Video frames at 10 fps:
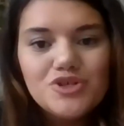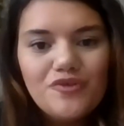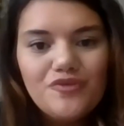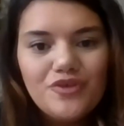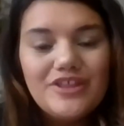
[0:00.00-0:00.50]

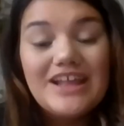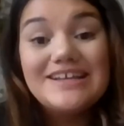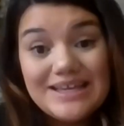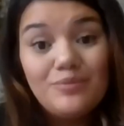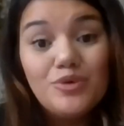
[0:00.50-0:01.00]
So, for that
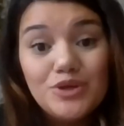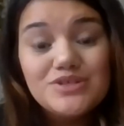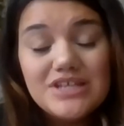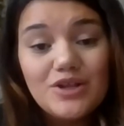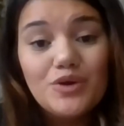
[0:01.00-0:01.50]
example you
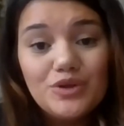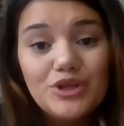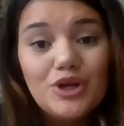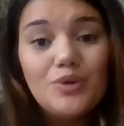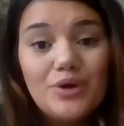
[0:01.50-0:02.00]
said
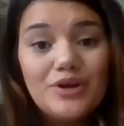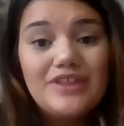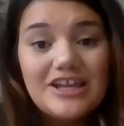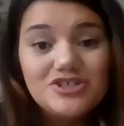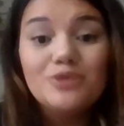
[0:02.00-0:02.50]
earlier, where
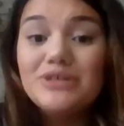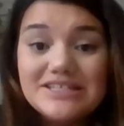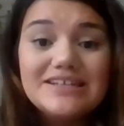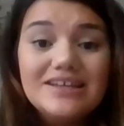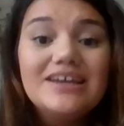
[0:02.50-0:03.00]
that gentleman
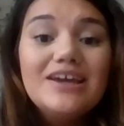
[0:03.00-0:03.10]
did